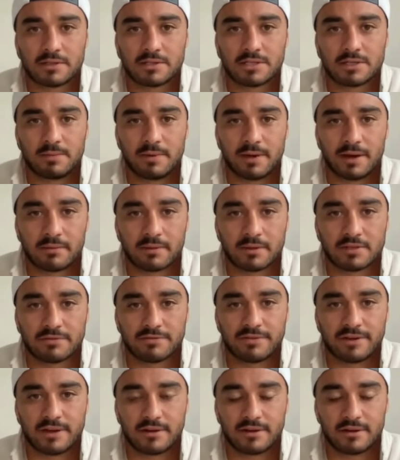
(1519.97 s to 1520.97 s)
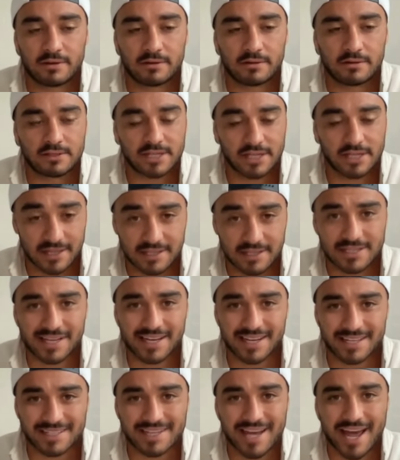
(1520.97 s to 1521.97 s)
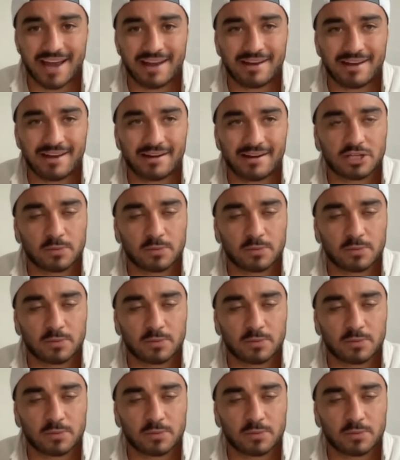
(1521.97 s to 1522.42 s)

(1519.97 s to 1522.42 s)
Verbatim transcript: to be able to defend and to, to contain,